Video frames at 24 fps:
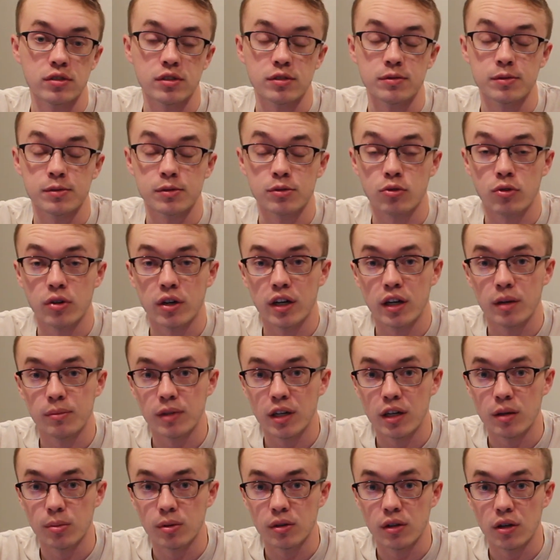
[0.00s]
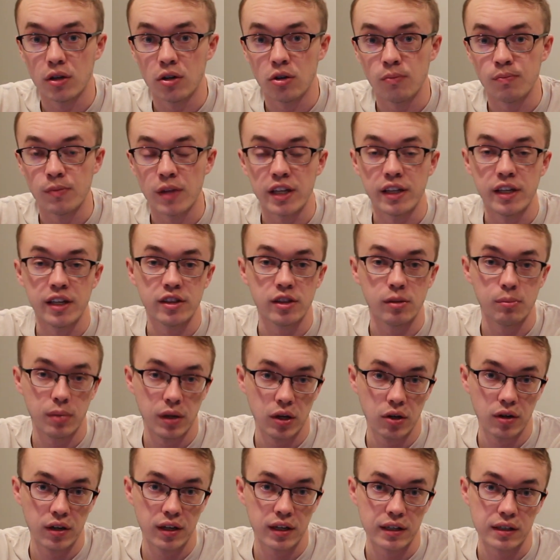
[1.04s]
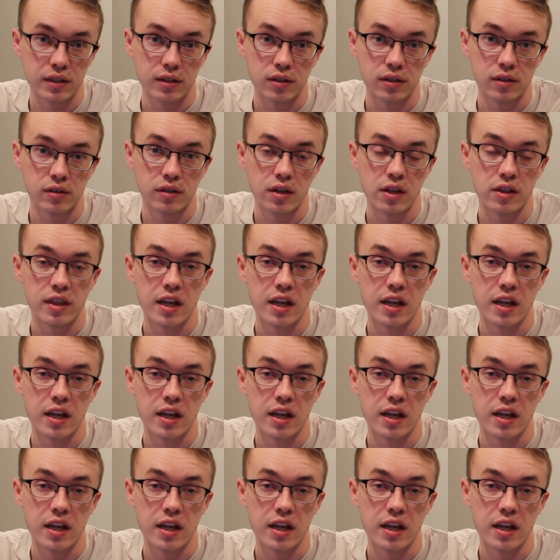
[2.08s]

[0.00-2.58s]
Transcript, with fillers: subscribe down below and hit the bell icon,